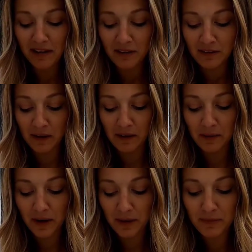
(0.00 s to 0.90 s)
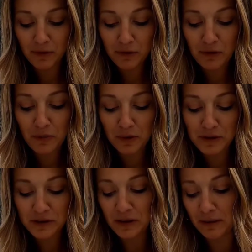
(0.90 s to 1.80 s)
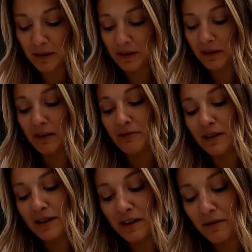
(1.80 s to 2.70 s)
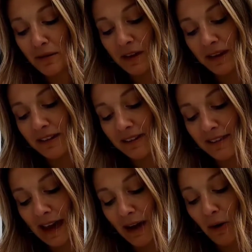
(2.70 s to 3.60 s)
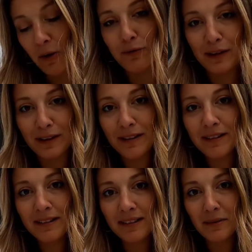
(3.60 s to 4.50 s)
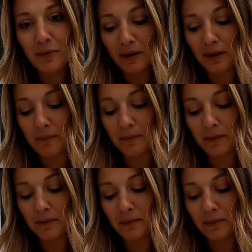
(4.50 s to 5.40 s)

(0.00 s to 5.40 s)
So I'm not sure what to do because I really don't think it's that obvious when I'm